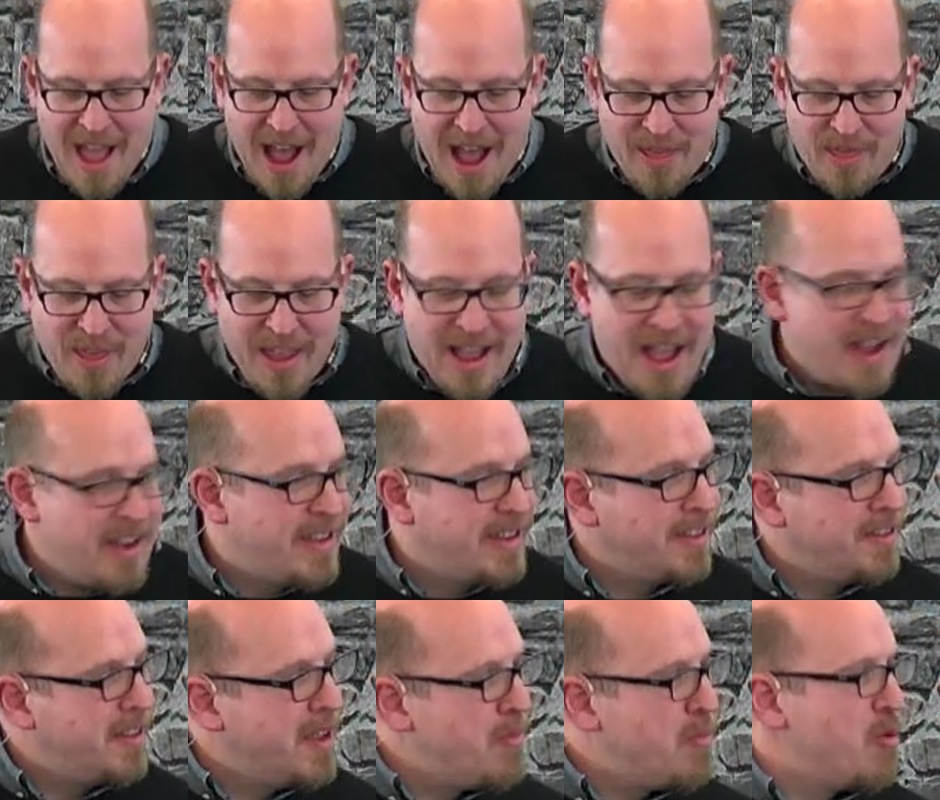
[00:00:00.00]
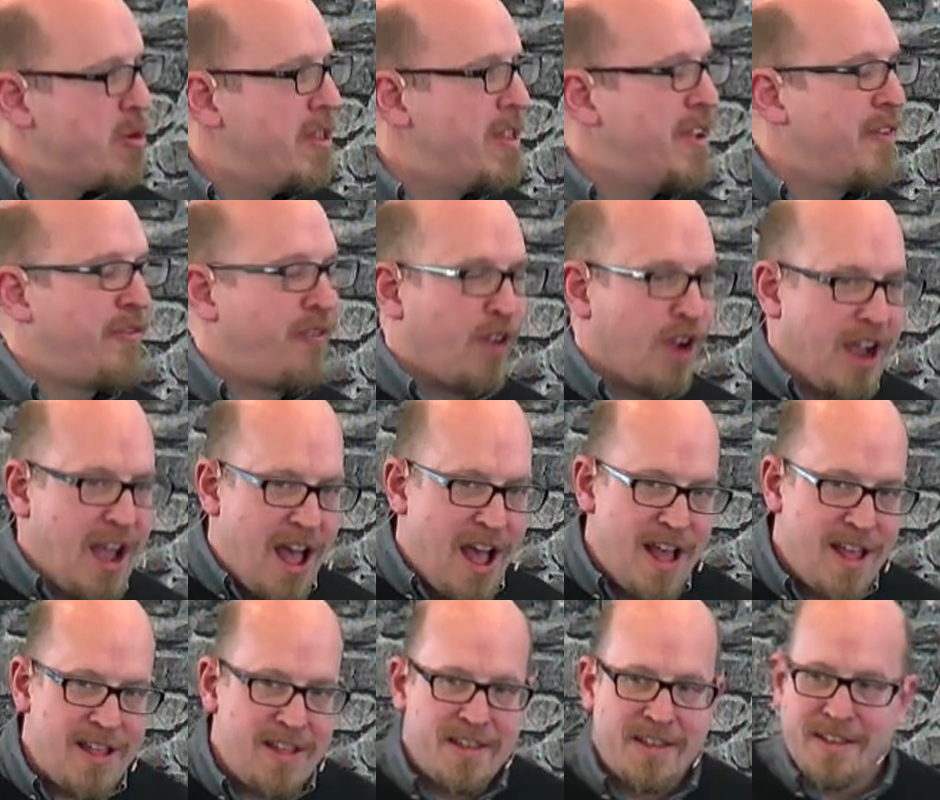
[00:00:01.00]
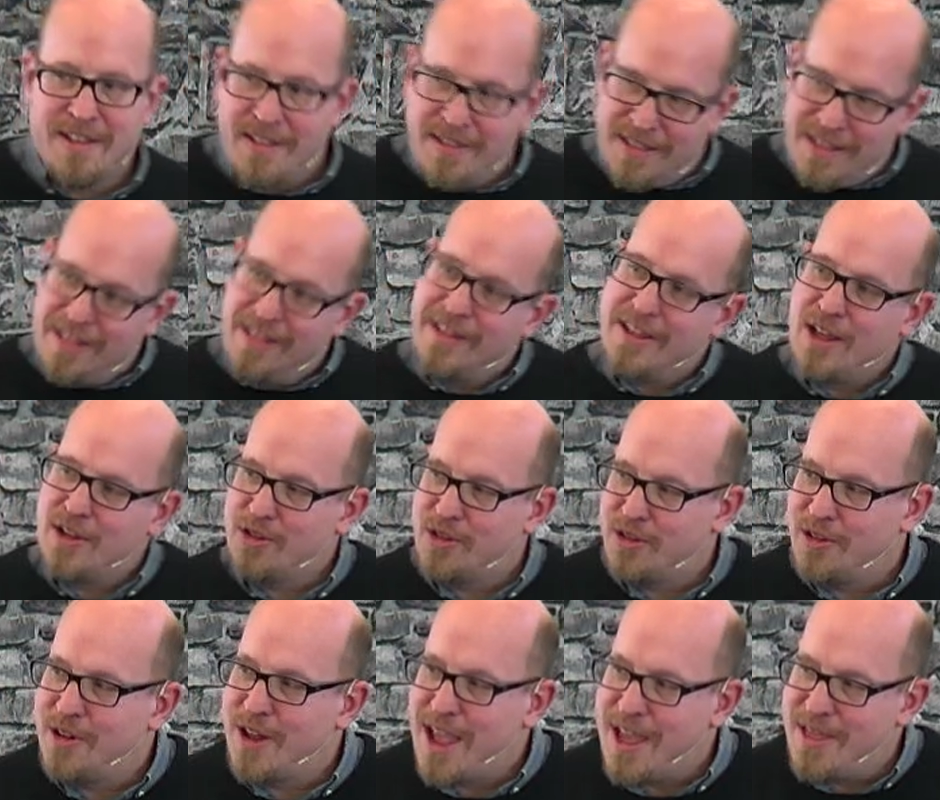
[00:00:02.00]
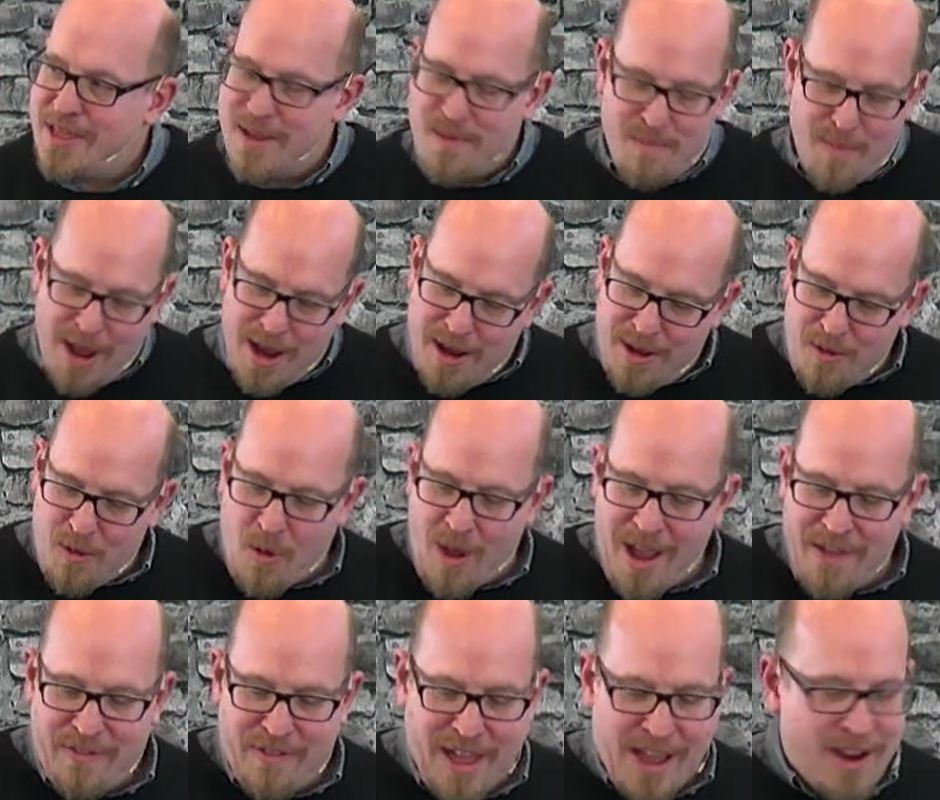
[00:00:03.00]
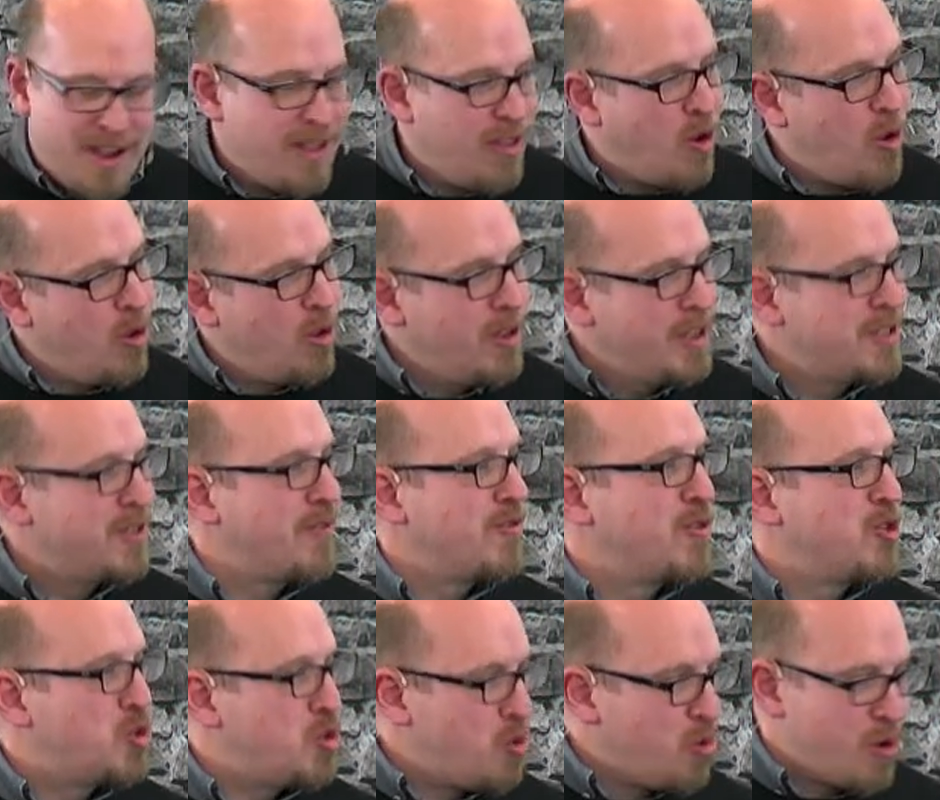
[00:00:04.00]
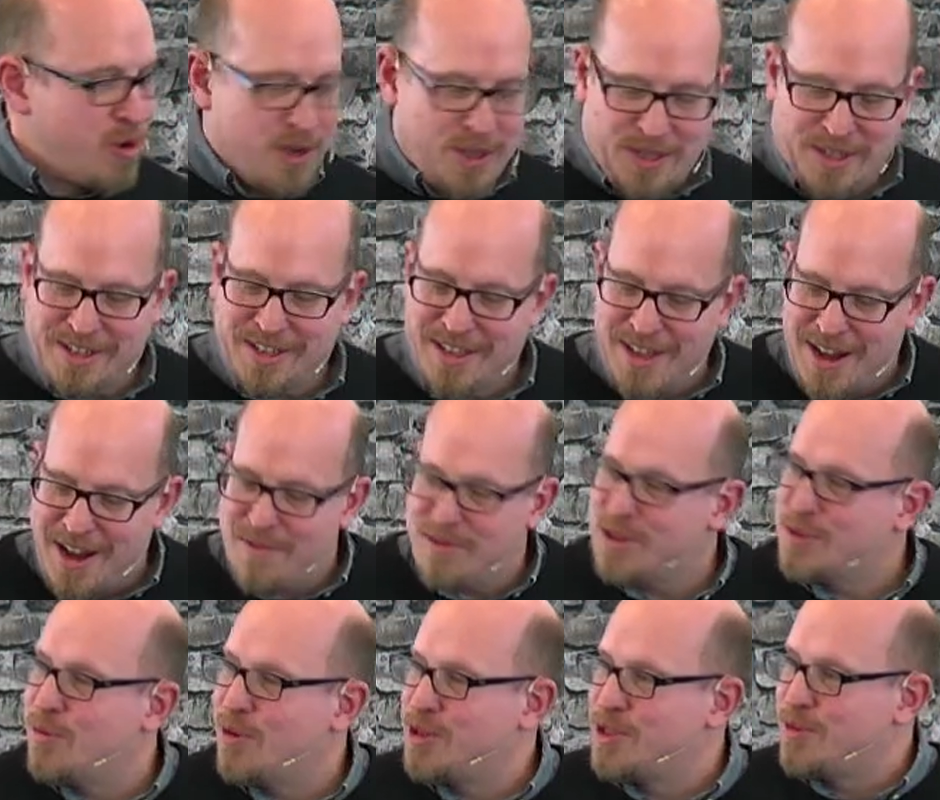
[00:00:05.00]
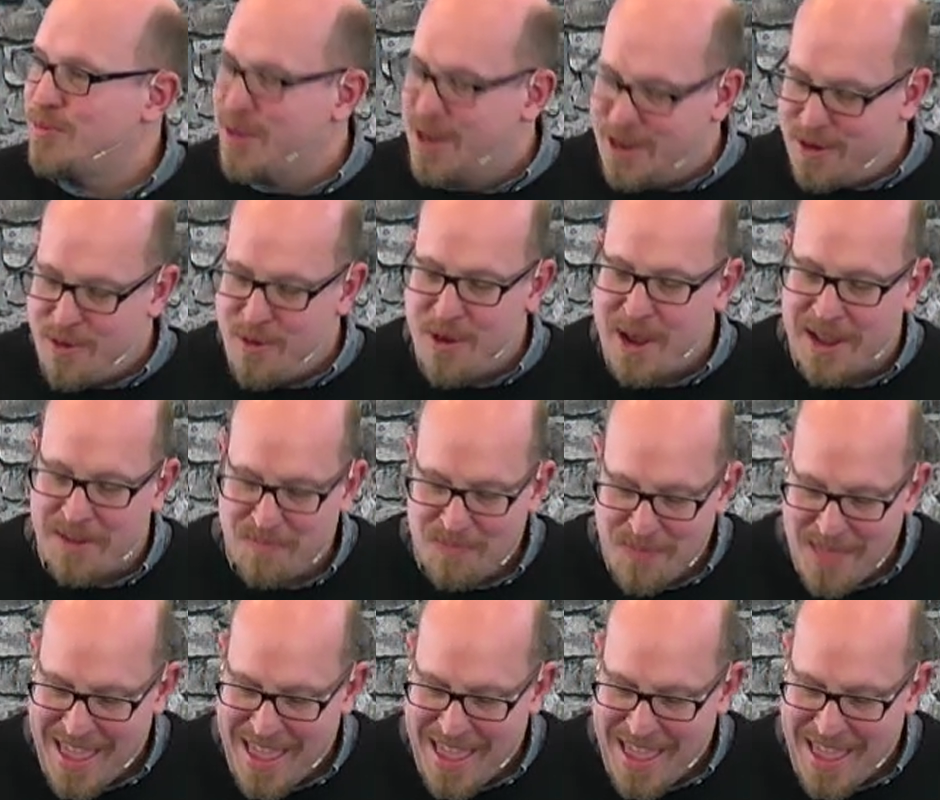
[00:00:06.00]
I think I deliberately forgot yesterday that my wife had a whole list of chores that I was supposed to be doing